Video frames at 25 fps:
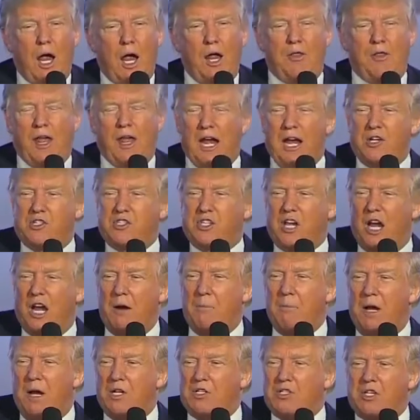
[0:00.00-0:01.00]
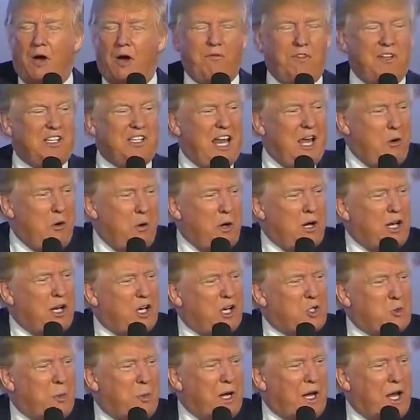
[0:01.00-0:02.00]
And then I said to myself, is anyone
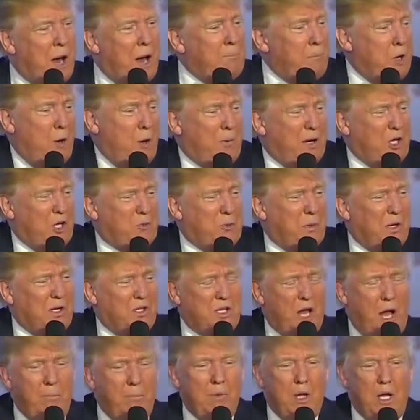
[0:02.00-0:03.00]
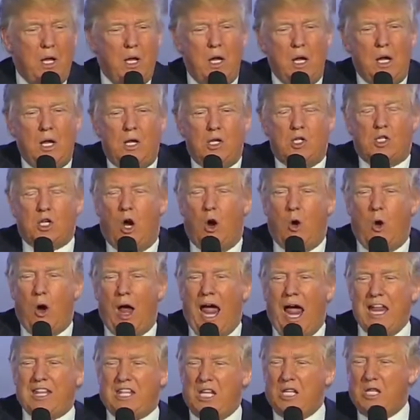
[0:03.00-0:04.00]
going to speak up? Nobody speaks up. So
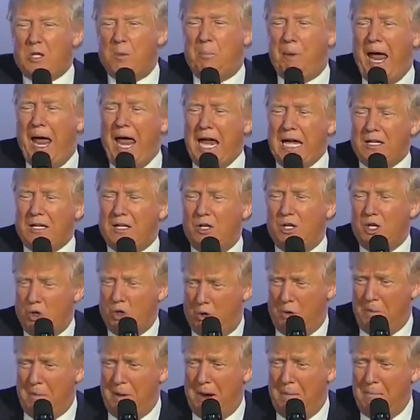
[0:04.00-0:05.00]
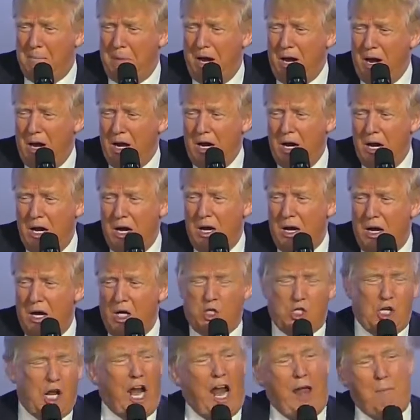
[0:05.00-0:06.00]
at the debate, do you remember?
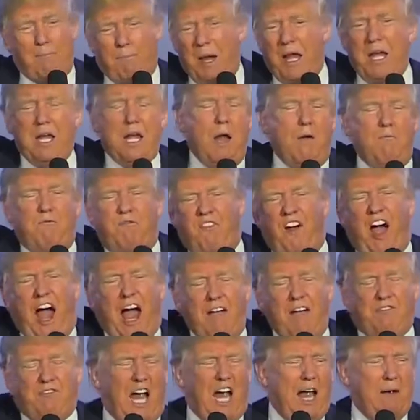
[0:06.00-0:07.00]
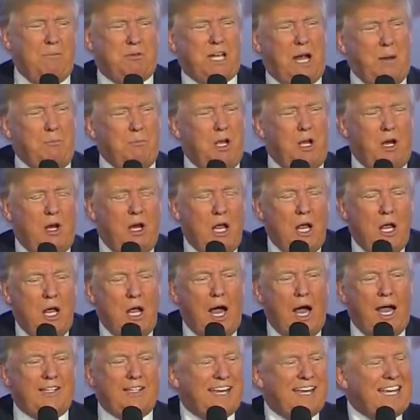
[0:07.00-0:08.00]
He said, I've beaten him 5 times. I'm the only.
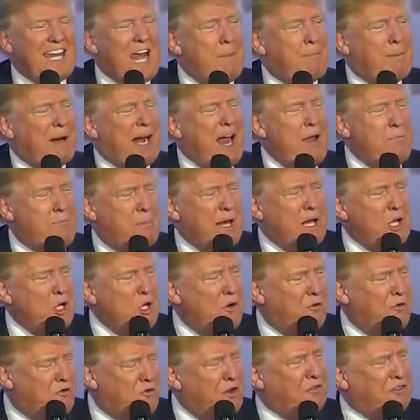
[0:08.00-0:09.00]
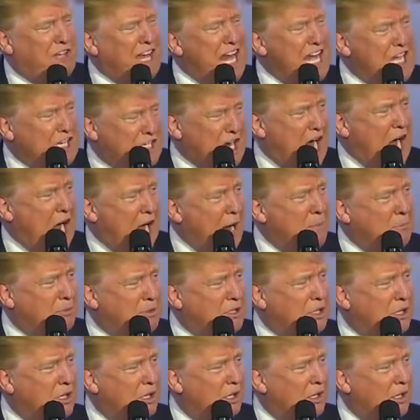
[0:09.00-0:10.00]
I said, yeah, but I've beaten you 15 times.